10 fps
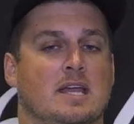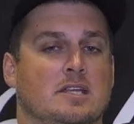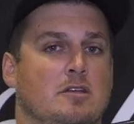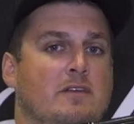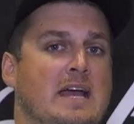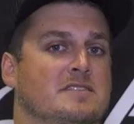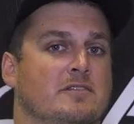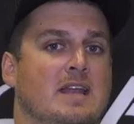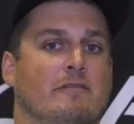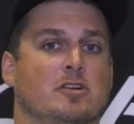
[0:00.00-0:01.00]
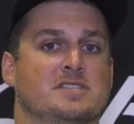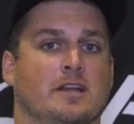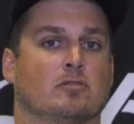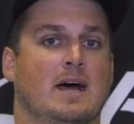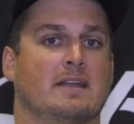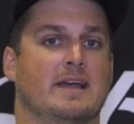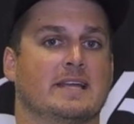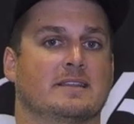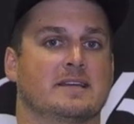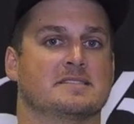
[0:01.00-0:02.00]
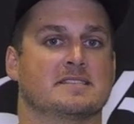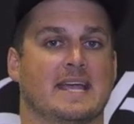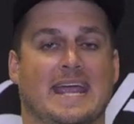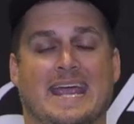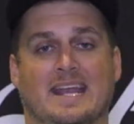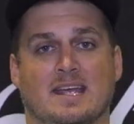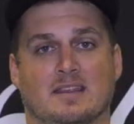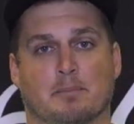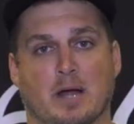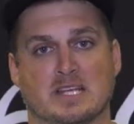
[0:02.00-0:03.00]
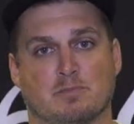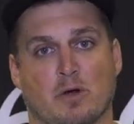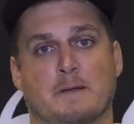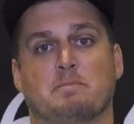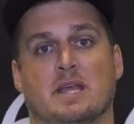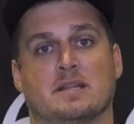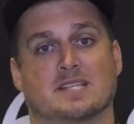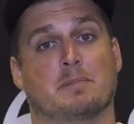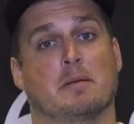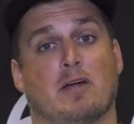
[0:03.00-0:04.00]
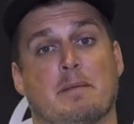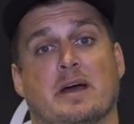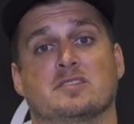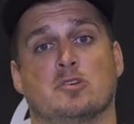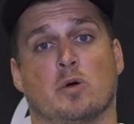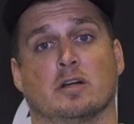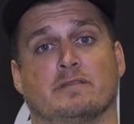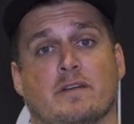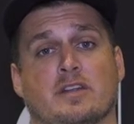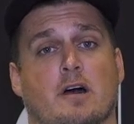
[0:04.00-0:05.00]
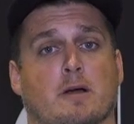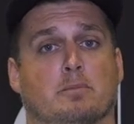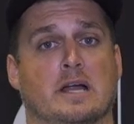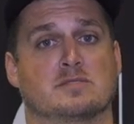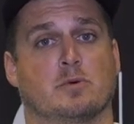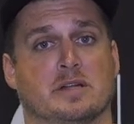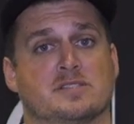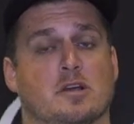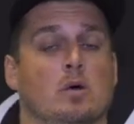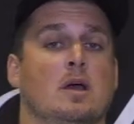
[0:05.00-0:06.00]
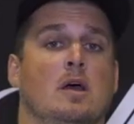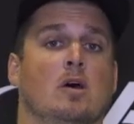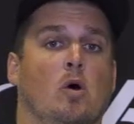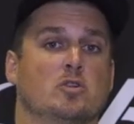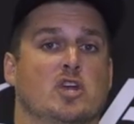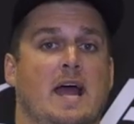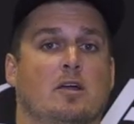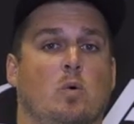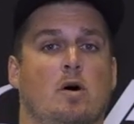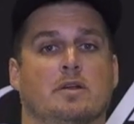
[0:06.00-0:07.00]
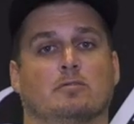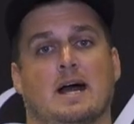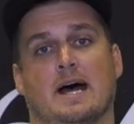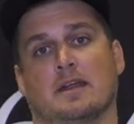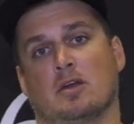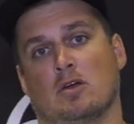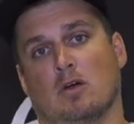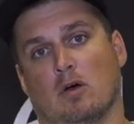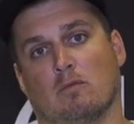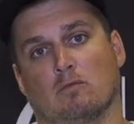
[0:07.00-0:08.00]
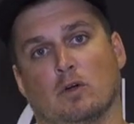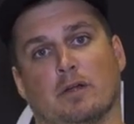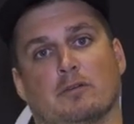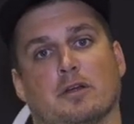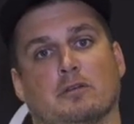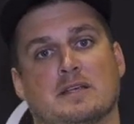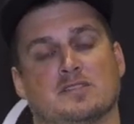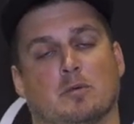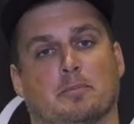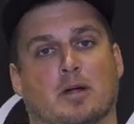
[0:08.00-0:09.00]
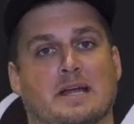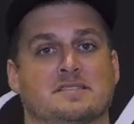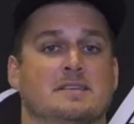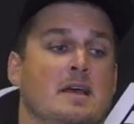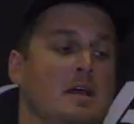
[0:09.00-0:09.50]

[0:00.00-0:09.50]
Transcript: you guys have never seen a rod like this and the price point, it's gonna be right about $250 price point. So ultra high quality rod, really, really reasonable price.